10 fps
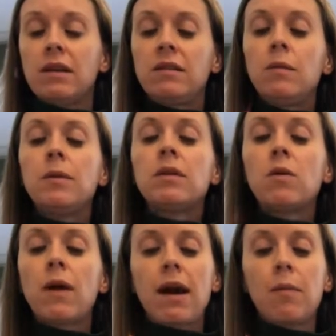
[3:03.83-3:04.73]
And typically
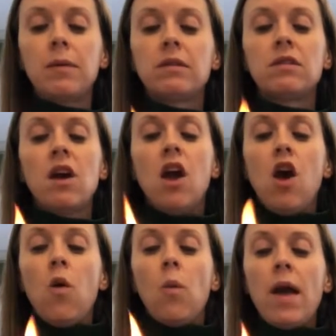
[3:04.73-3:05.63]
what happens
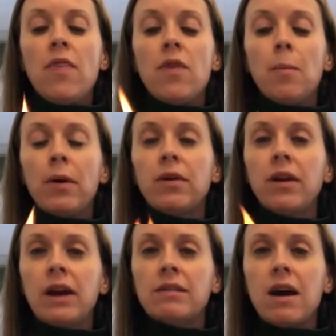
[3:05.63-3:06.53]
when the burner
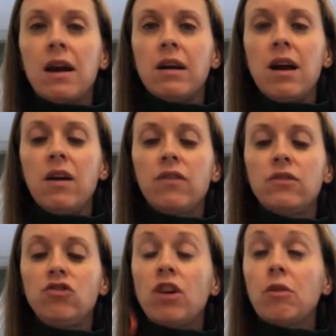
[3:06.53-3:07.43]
gets hot enough,
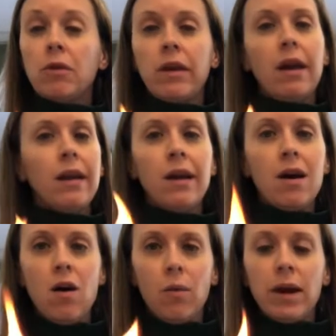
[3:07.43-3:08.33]
generally, and
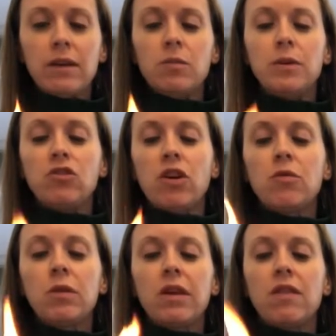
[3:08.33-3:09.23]
not always, but
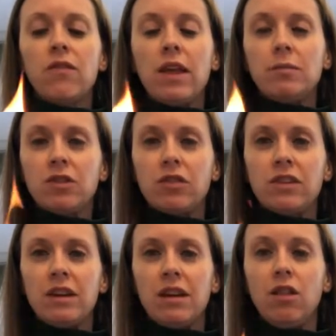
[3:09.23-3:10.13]
generally the flame starts
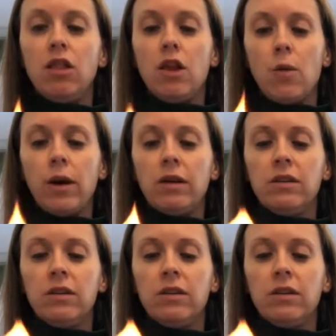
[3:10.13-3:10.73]
to get lower.